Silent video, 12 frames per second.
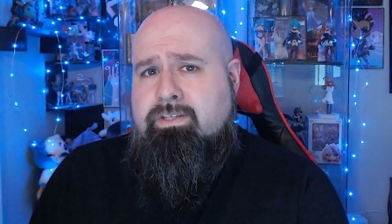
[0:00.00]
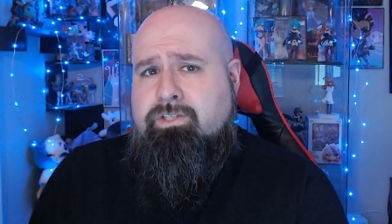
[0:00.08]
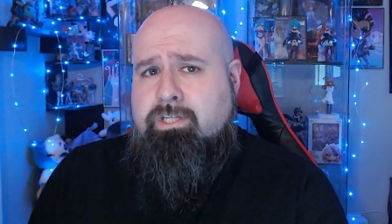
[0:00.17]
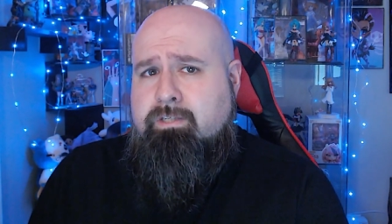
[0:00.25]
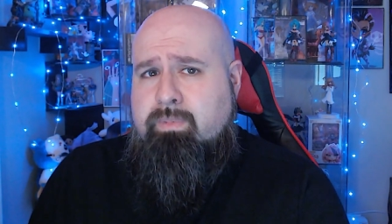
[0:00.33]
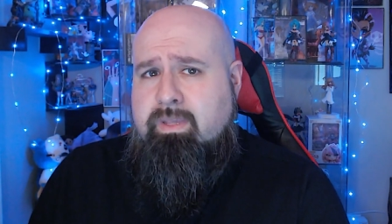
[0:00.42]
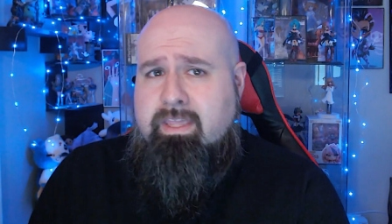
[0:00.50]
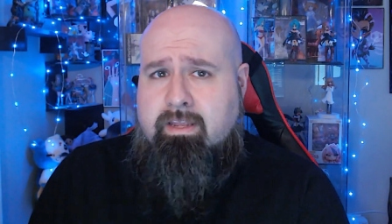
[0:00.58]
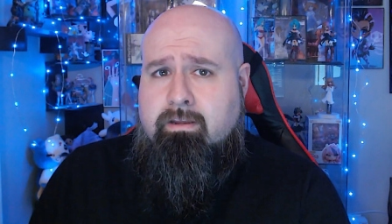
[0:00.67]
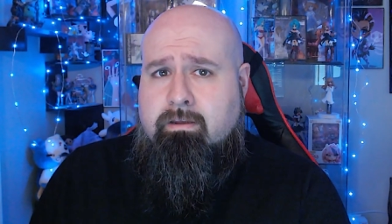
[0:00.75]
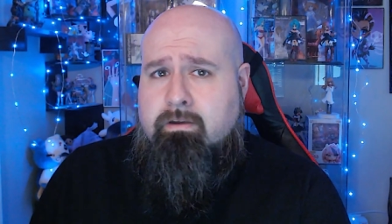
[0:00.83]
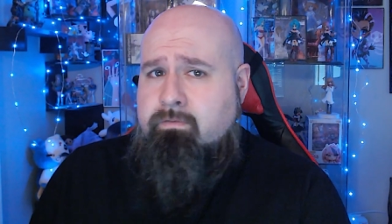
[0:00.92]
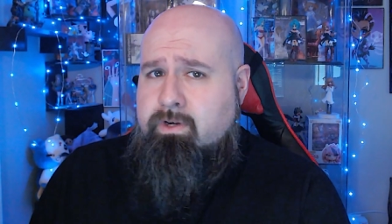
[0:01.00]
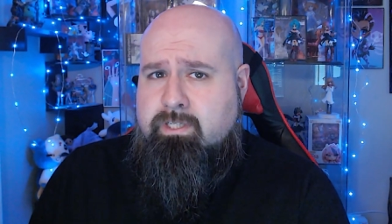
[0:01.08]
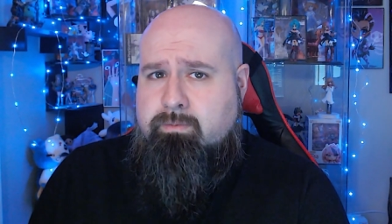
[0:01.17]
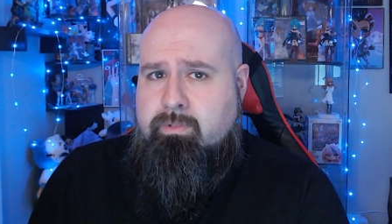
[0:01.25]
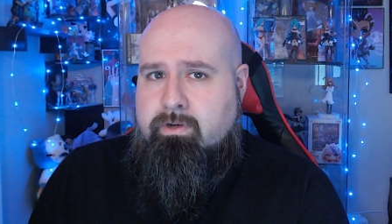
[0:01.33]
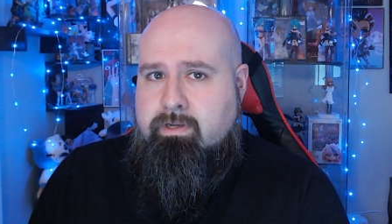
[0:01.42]
This is just beginning of your
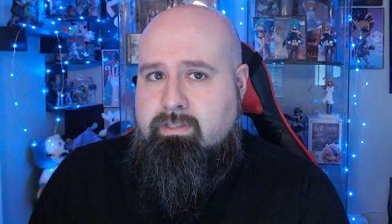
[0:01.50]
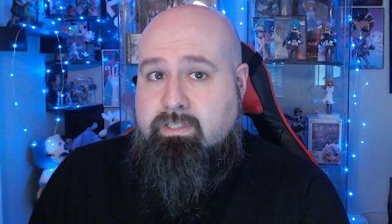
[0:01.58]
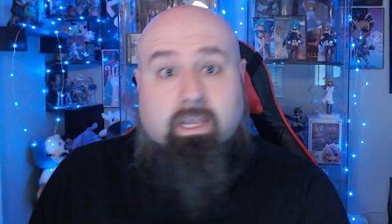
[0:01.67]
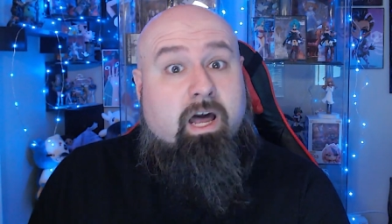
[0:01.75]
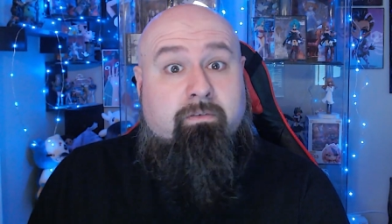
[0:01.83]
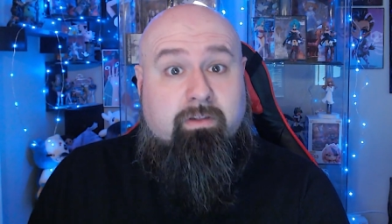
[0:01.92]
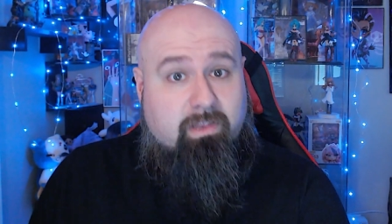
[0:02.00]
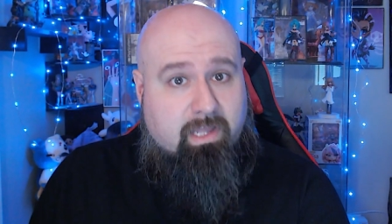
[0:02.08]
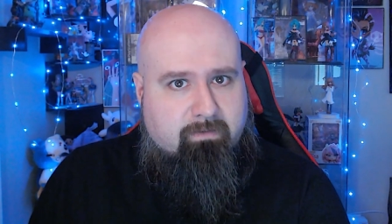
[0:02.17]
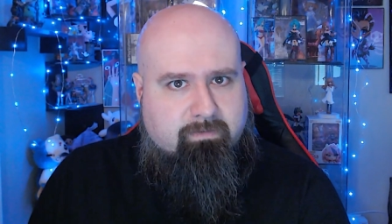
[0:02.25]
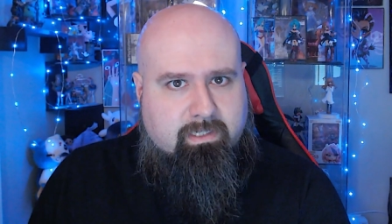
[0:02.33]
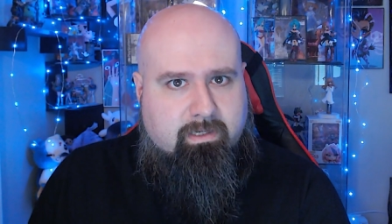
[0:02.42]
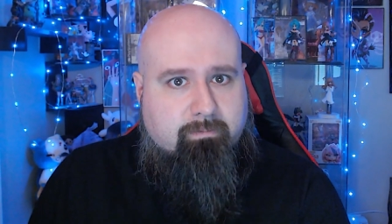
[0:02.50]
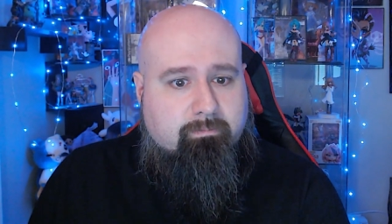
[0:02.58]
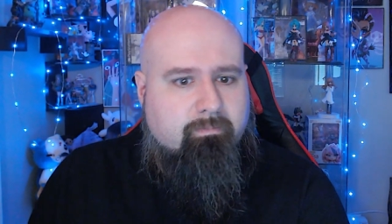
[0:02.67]
experience of a lifetime.